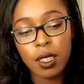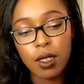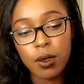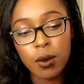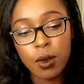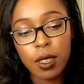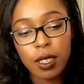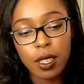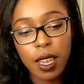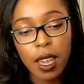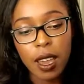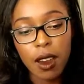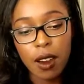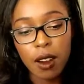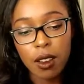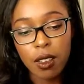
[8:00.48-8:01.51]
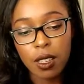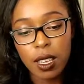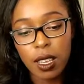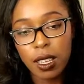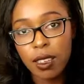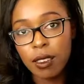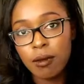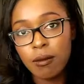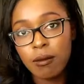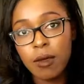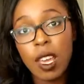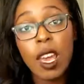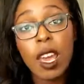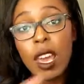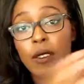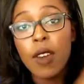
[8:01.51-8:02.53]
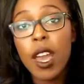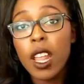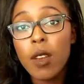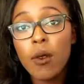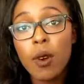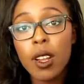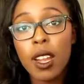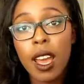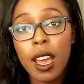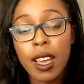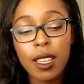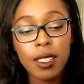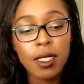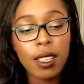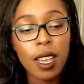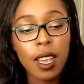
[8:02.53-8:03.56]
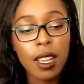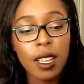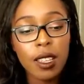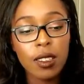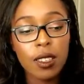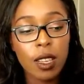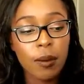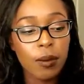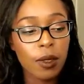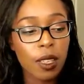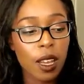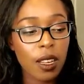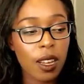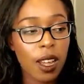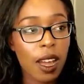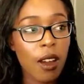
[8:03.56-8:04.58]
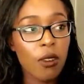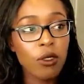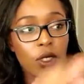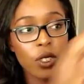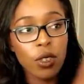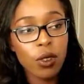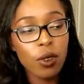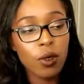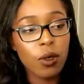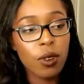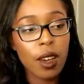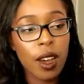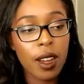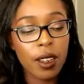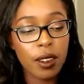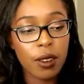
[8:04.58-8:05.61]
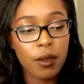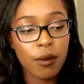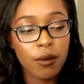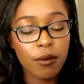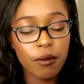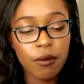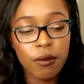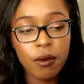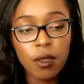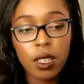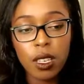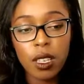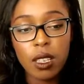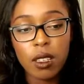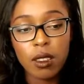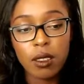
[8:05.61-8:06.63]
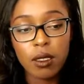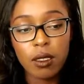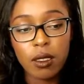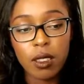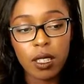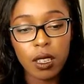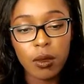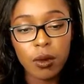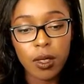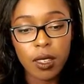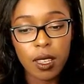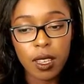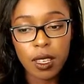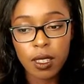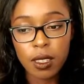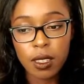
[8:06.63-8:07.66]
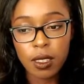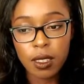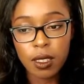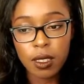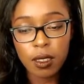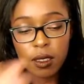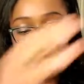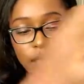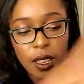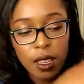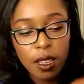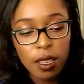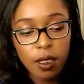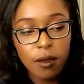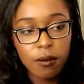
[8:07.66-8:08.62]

through this hair. Like if anyone has any tips on how to kind of deal with this, like